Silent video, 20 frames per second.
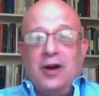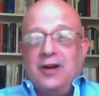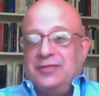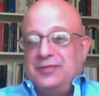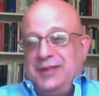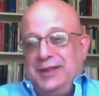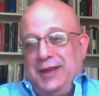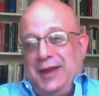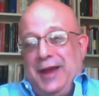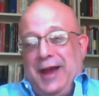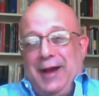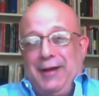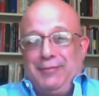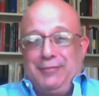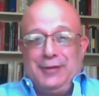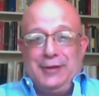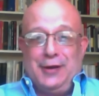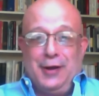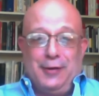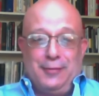Yeah,
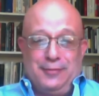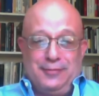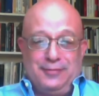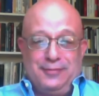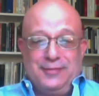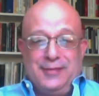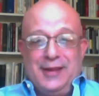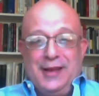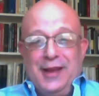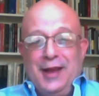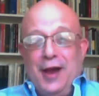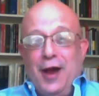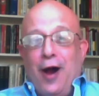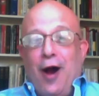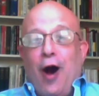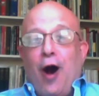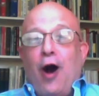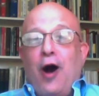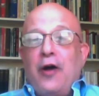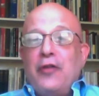
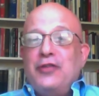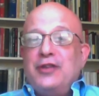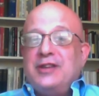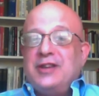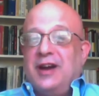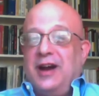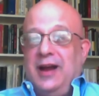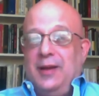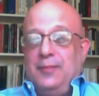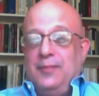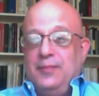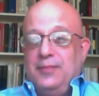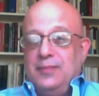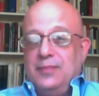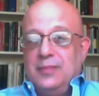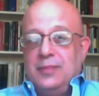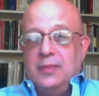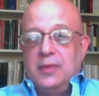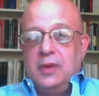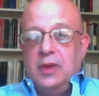all the time.
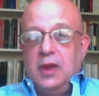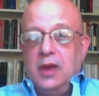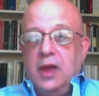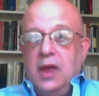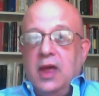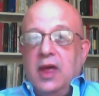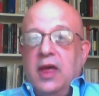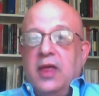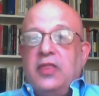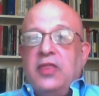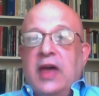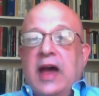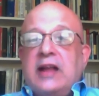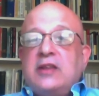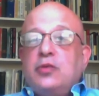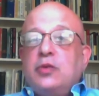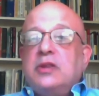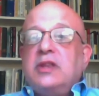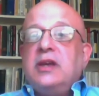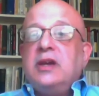That's
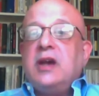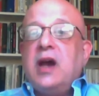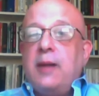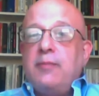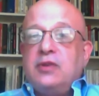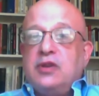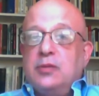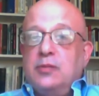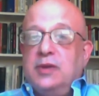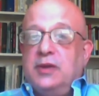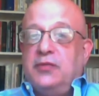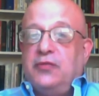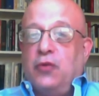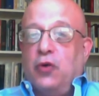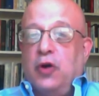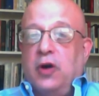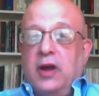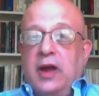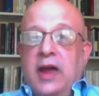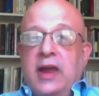what they come to me
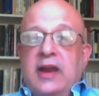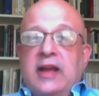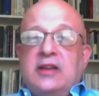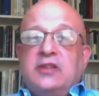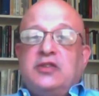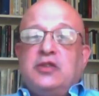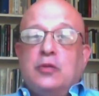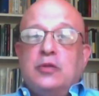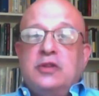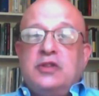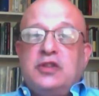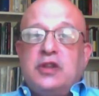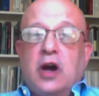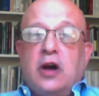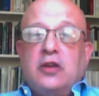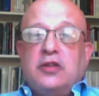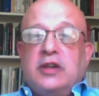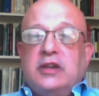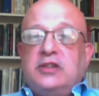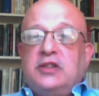for. And as a
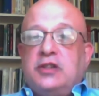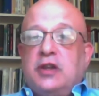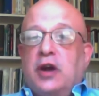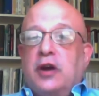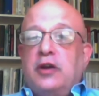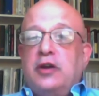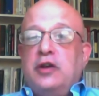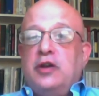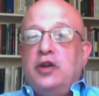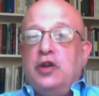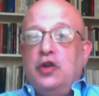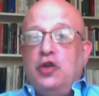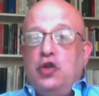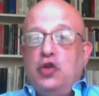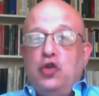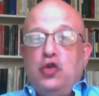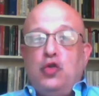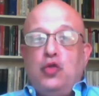result, I started a new